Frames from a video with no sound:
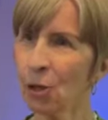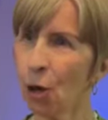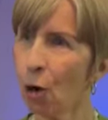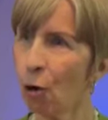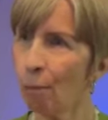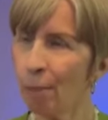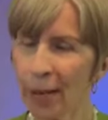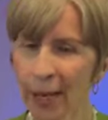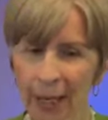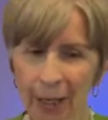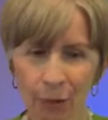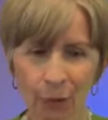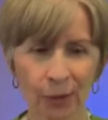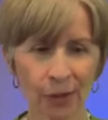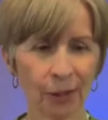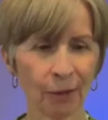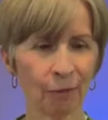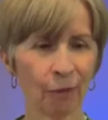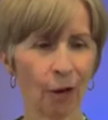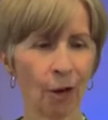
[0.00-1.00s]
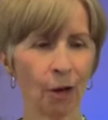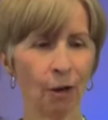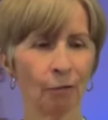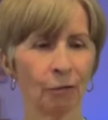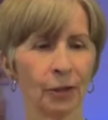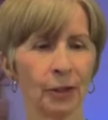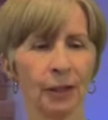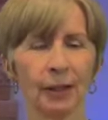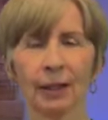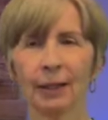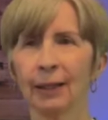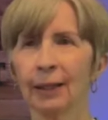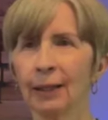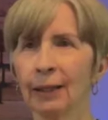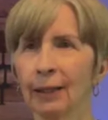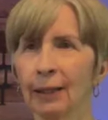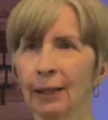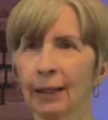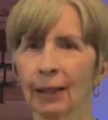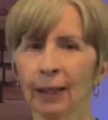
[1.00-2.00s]
His whole being was involved.
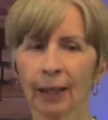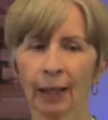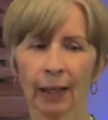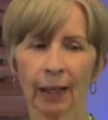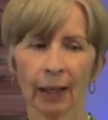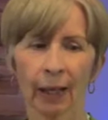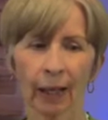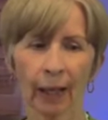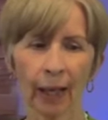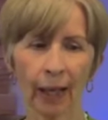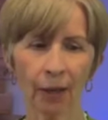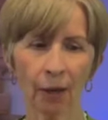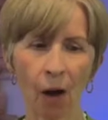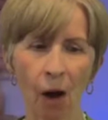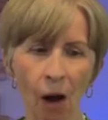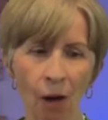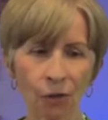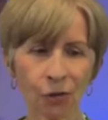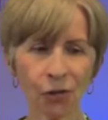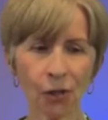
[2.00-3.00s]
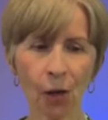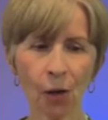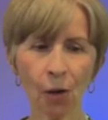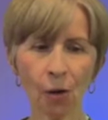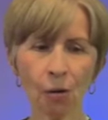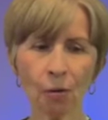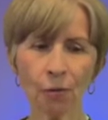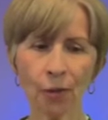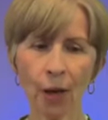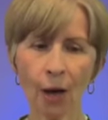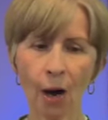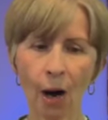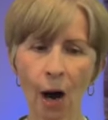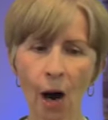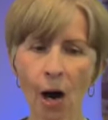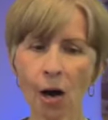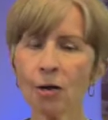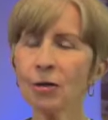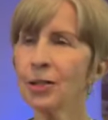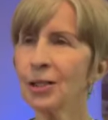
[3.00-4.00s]
And also
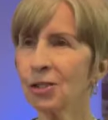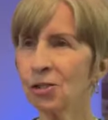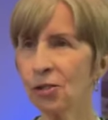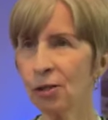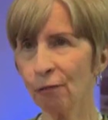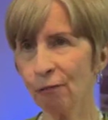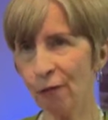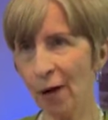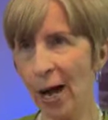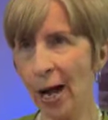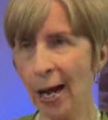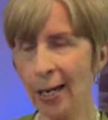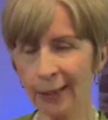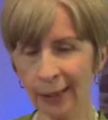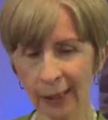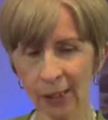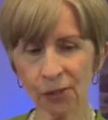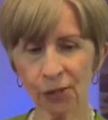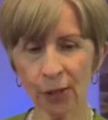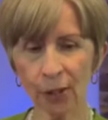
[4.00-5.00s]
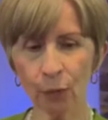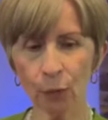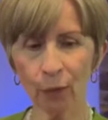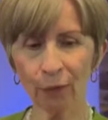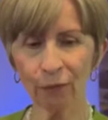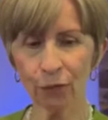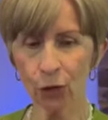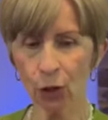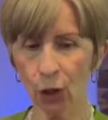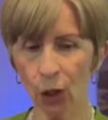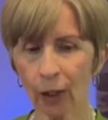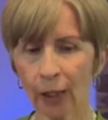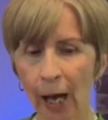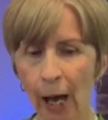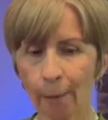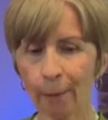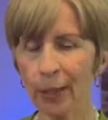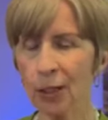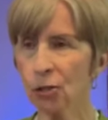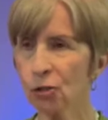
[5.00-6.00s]
the heart is defined. Listen, if you
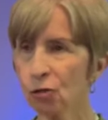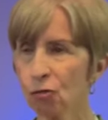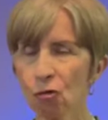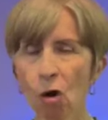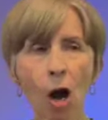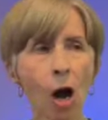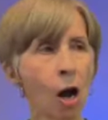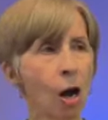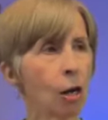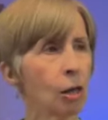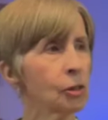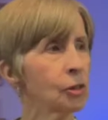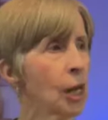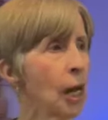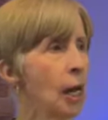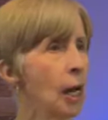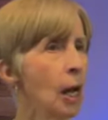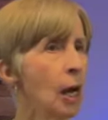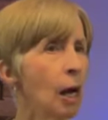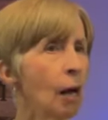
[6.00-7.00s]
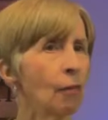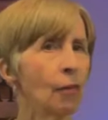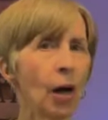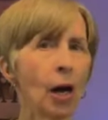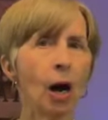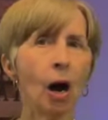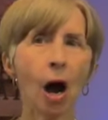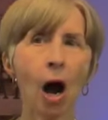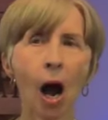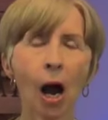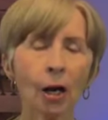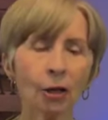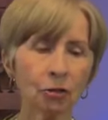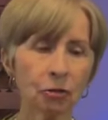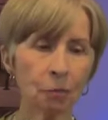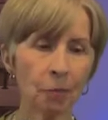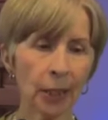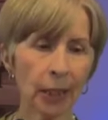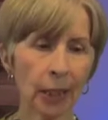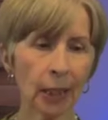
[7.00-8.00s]
look up in Strong's, the
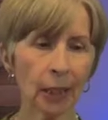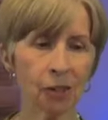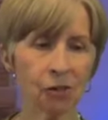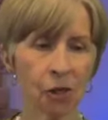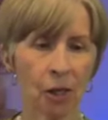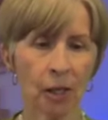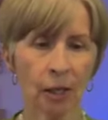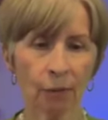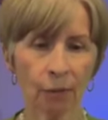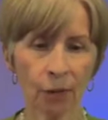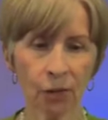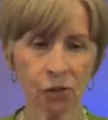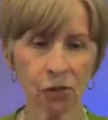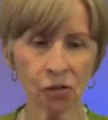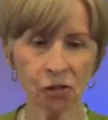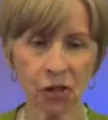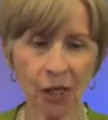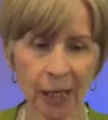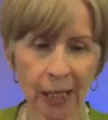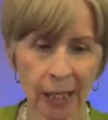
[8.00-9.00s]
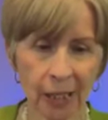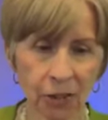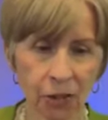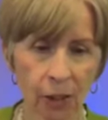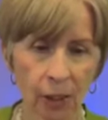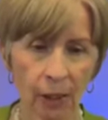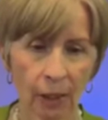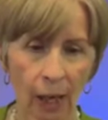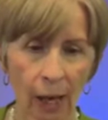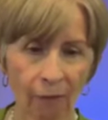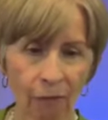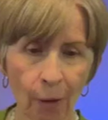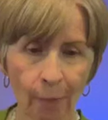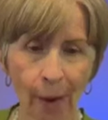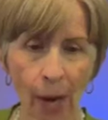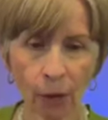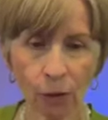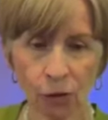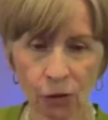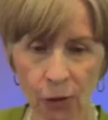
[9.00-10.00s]
heart means the seat
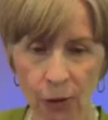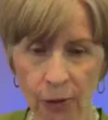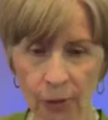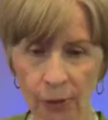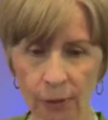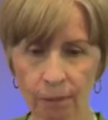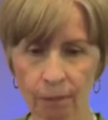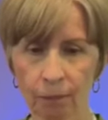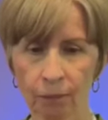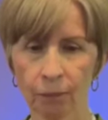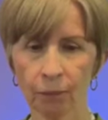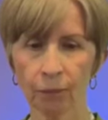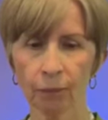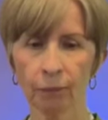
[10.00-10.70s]
of emotion.